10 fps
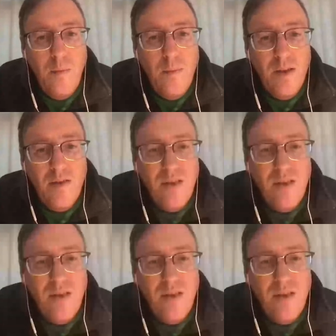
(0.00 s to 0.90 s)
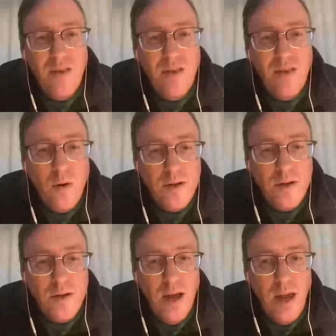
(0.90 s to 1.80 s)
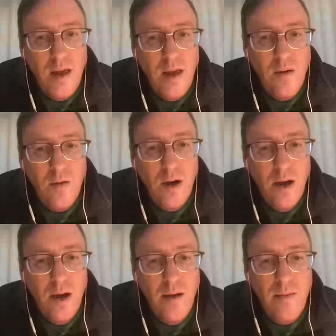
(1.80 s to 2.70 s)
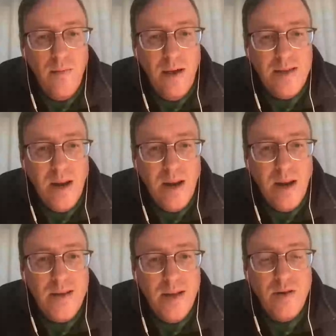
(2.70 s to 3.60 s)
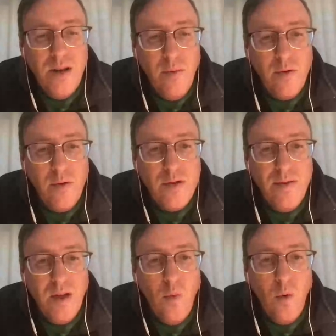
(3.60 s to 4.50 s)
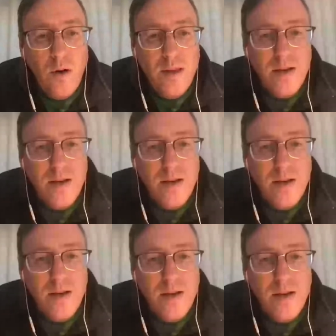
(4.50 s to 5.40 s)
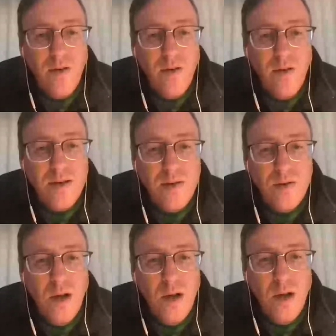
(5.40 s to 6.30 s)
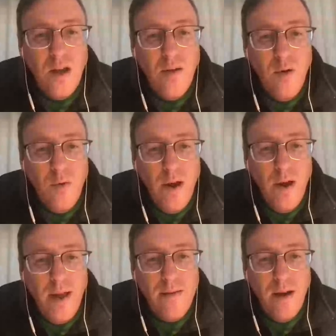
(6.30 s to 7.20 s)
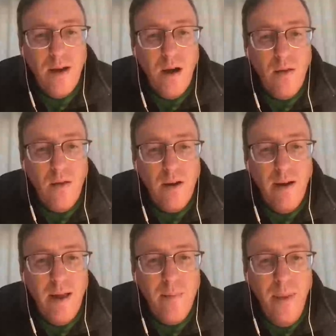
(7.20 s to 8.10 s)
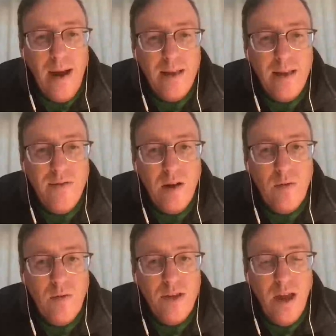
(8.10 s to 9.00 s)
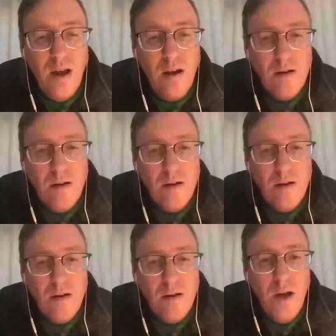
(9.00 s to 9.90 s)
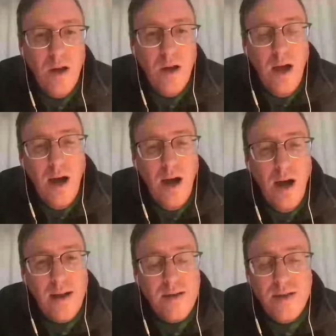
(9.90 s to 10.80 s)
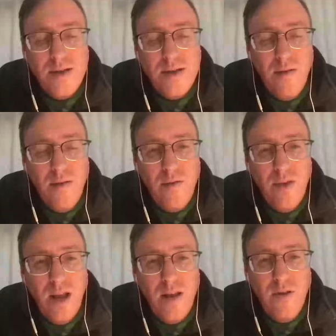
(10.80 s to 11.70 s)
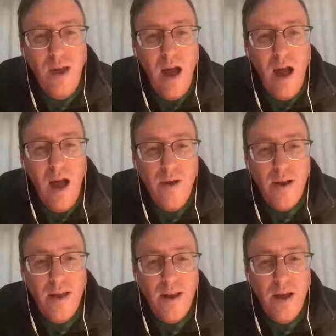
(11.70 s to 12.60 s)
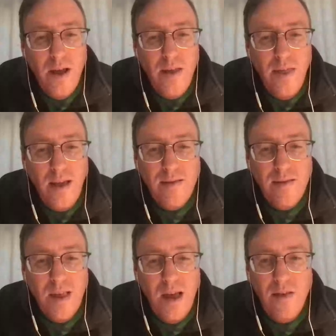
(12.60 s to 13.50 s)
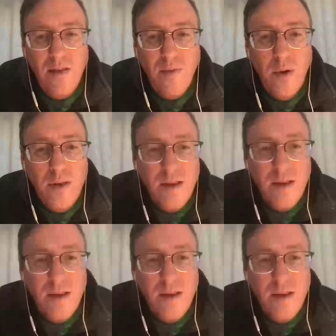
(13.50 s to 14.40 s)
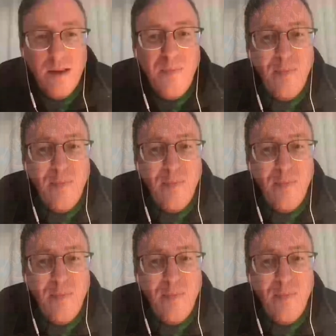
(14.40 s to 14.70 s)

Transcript: is lasting. And of course, Metastatic Breast Cancer Network received the award at this year's conference to commemorate all the great impact they've done over the years. And so thinking of you, Katherine, and thanks to the Alliance for putting this together.